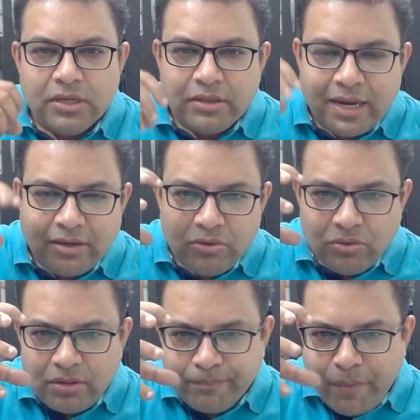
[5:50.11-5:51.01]
that, you know,
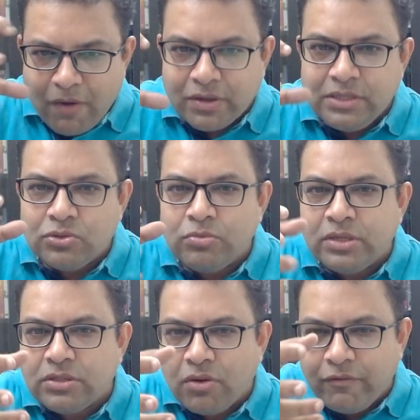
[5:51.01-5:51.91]
the power is so
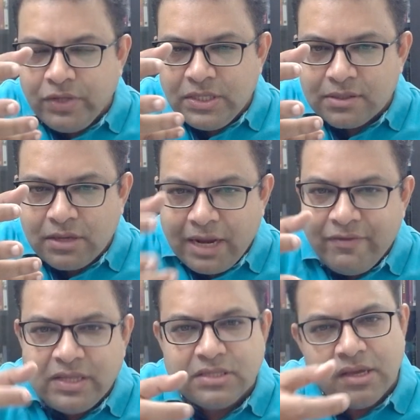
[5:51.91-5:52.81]
much of these
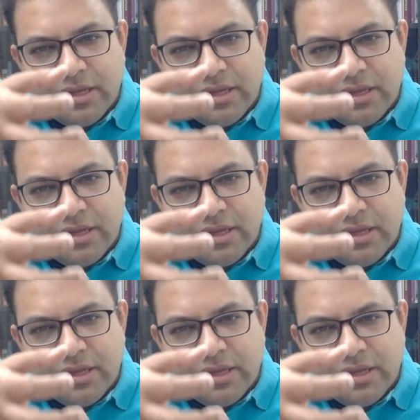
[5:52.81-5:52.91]
cravings